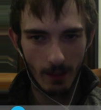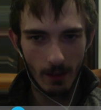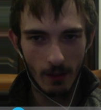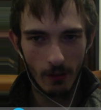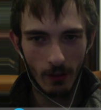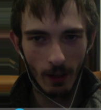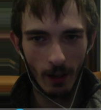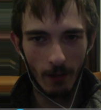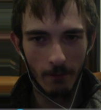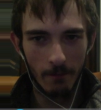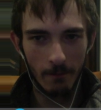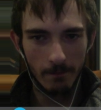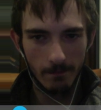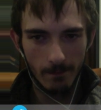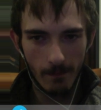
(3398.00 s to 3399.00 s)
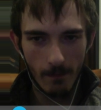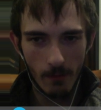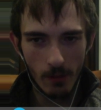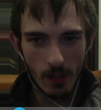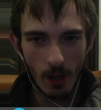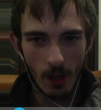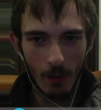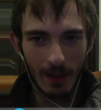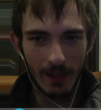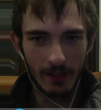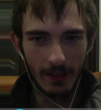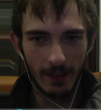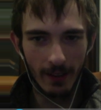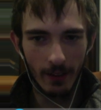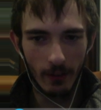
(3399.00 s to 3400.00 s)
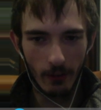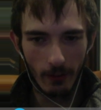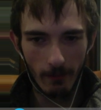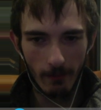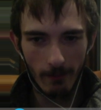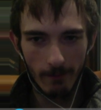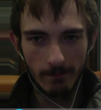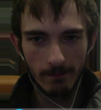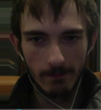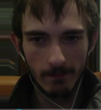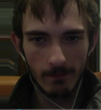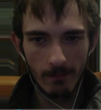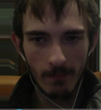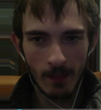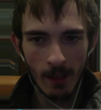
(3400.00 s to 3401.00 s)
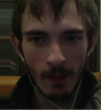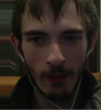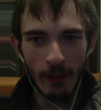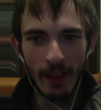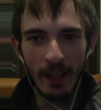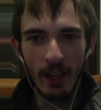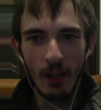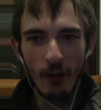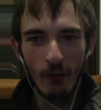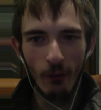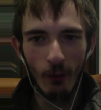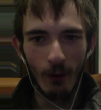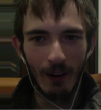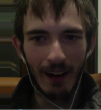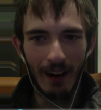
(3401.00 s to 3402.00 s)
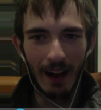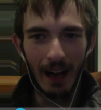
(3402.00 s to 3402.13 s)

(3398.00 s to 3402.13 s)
so so what says thank you for